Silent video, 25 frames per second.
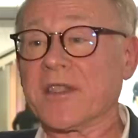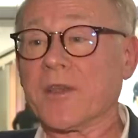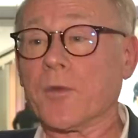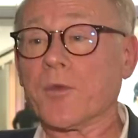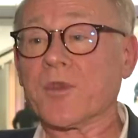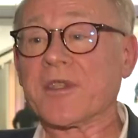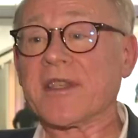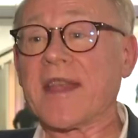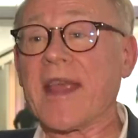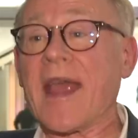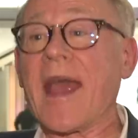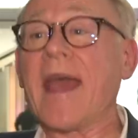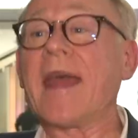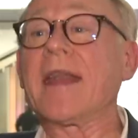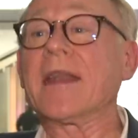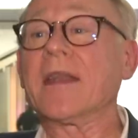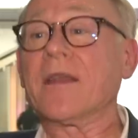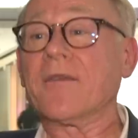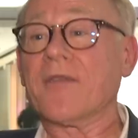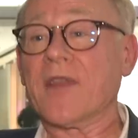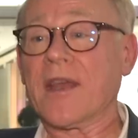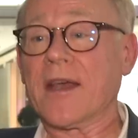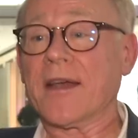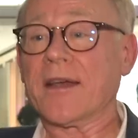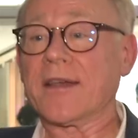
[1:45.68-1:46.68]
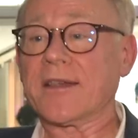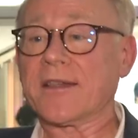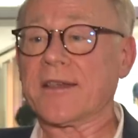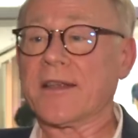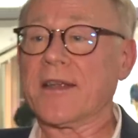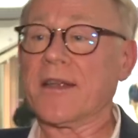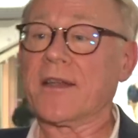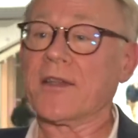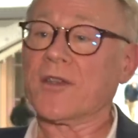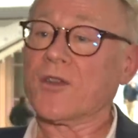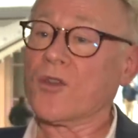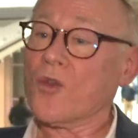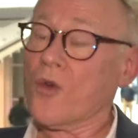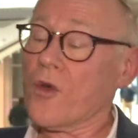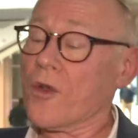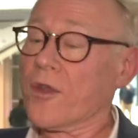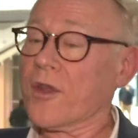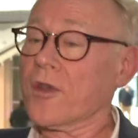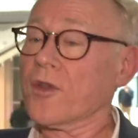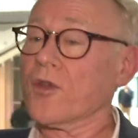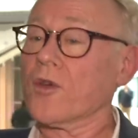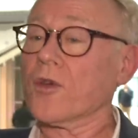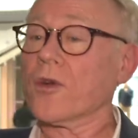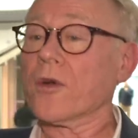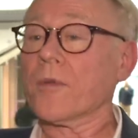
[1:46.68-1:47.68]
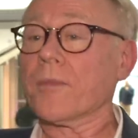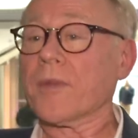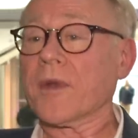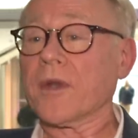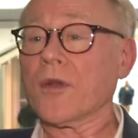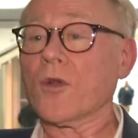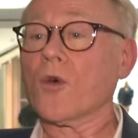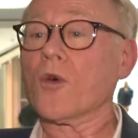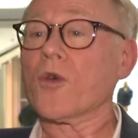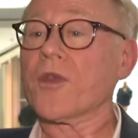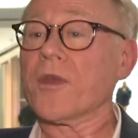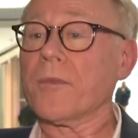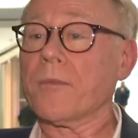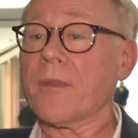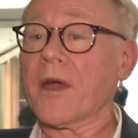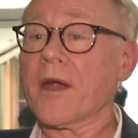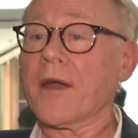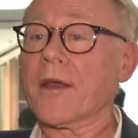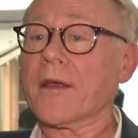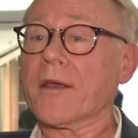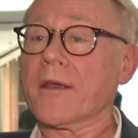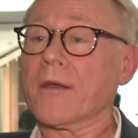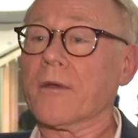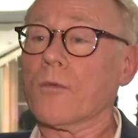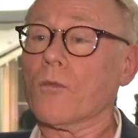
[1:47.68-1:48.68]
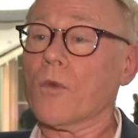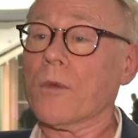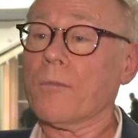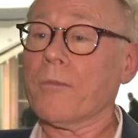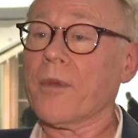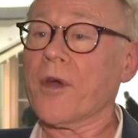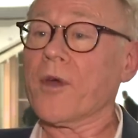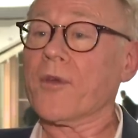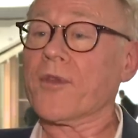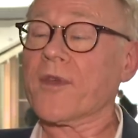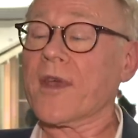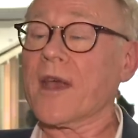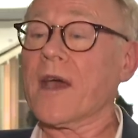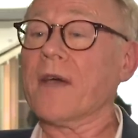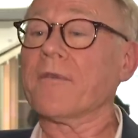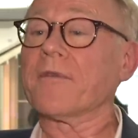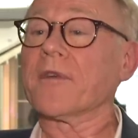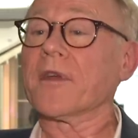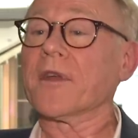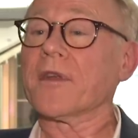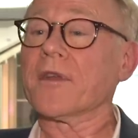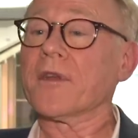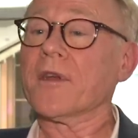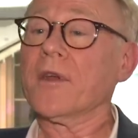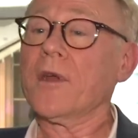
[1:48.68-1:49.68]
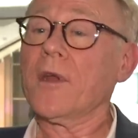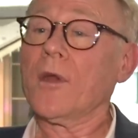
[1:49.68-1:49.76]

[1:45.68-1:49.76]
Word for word: It was the end of the Ice Age. Northern Europe and North America were both covered